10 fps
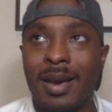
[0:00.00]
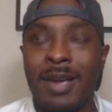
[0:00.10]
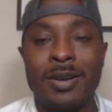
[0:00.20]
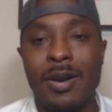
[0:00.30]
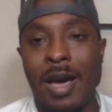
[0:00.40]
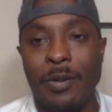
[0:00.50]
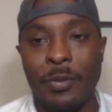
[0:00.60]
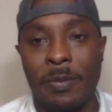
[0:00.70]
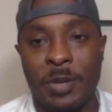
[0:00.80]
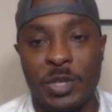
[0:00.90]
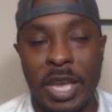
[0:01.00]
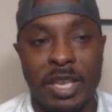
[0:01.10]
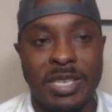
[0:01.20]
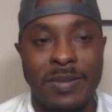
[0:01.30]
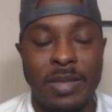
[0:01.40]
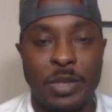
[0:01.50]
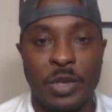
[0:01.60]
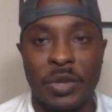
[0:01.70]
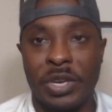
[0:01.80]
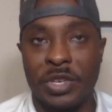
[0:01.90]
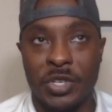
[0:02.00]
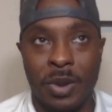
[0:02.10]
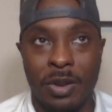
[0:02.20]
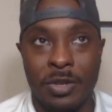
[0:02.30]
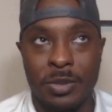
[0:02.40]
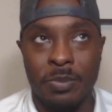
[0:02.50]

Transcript: don't know how much negativity there truly is around